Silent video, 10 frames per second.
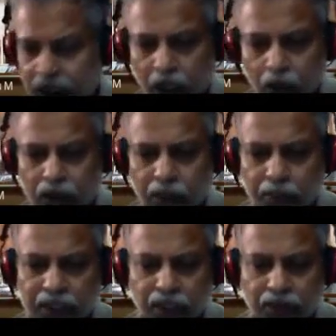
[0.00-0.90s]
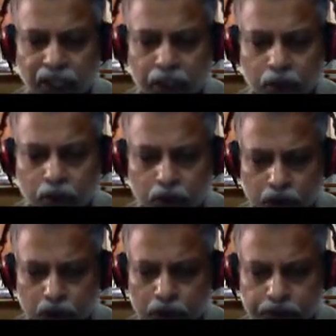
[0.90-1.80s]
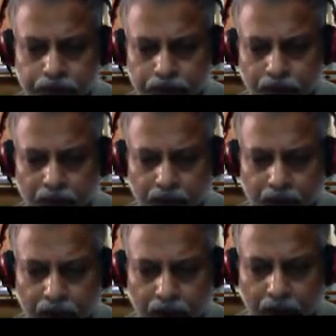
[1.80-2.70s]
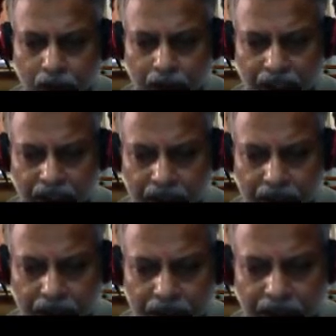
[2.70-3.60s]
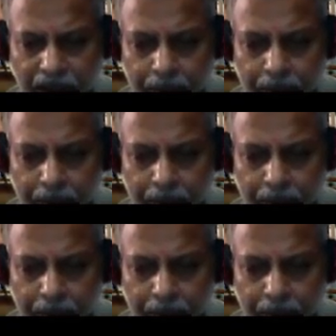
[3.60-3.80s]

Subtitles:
down that particular value to zero. Okay, then